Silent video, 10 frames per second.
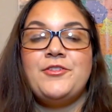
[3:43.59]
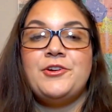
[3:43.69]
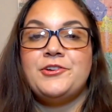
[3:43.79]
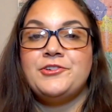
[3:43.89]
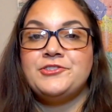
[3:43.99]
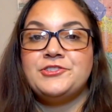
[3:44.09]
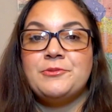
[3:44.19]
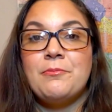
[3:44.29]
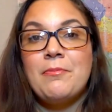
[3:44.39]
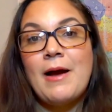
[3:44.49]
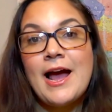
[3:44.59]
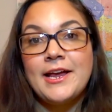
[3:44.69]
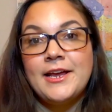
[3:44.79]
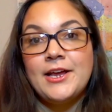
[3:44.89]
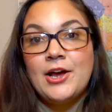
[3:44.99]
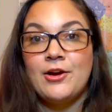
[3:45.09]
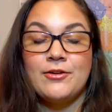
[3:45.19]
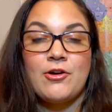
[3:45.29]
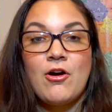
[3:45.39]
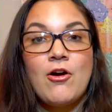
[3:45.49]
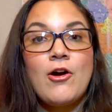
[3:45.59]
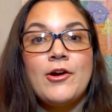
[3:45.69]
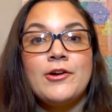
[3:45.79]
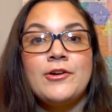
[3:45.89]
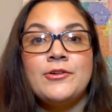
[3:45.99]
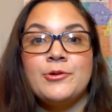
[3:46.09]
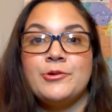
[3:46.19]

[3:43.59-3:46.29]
There's buying a car